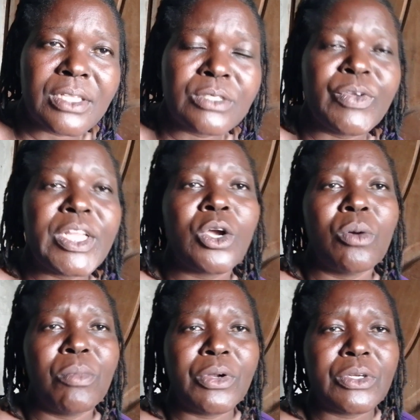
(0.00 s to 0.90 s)
It's very
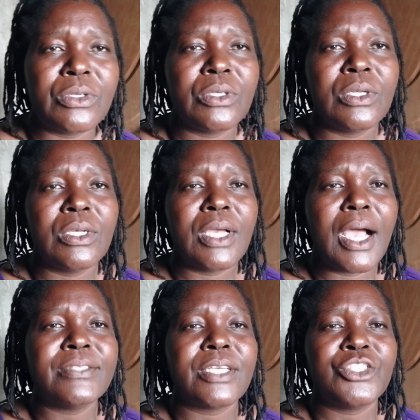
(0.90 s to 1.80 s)
common
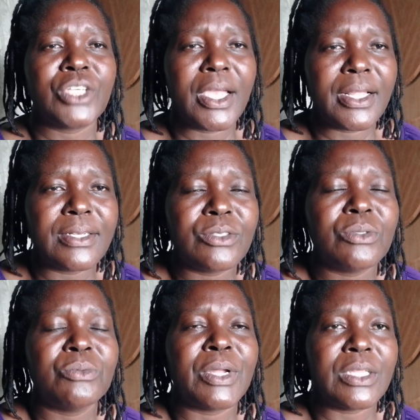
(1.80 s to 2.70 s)
as a child
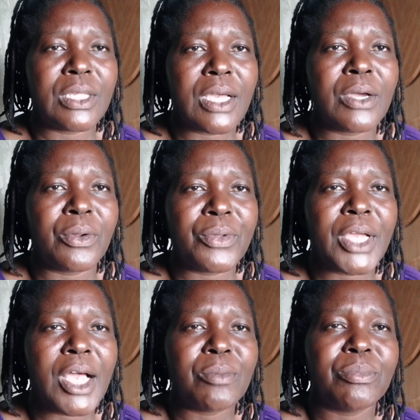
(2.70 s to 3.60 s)
when they are
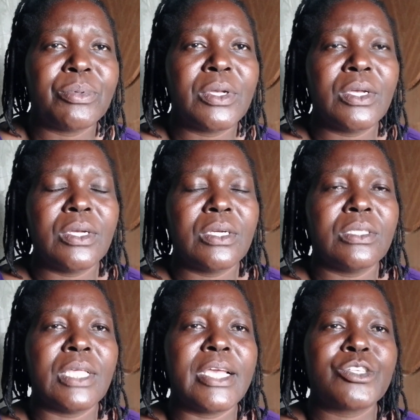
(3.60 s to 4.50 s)
growing up,
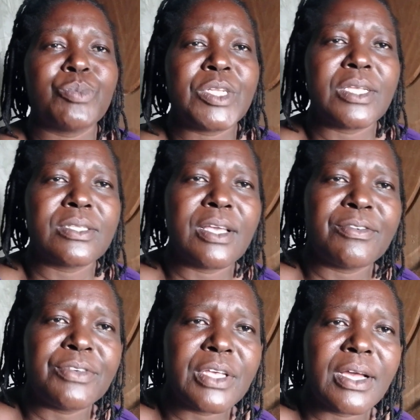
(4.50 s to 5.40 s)
they experience their
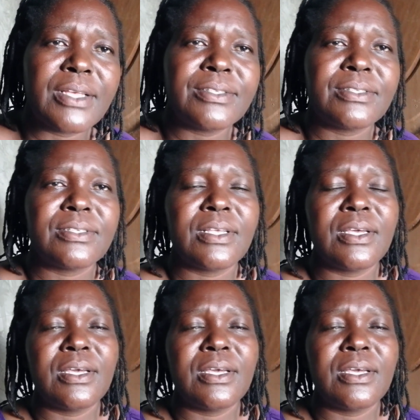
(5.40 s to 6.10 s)
fears,